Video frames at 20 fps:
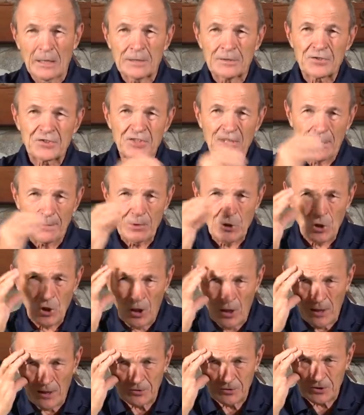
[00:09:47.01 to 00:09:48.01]

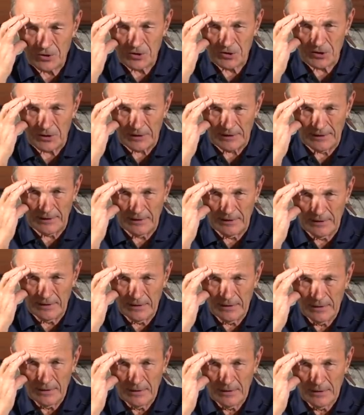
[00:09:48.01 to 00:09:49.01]
subconsciously,
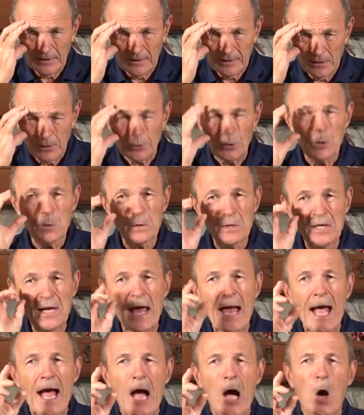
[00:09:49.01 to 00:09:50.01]
you
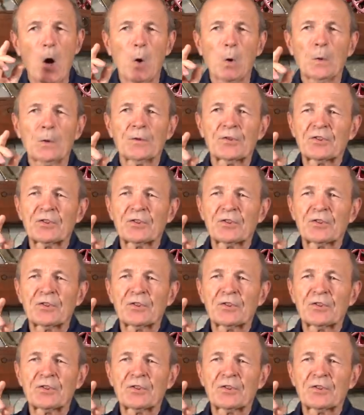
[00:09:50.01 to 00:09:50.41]
now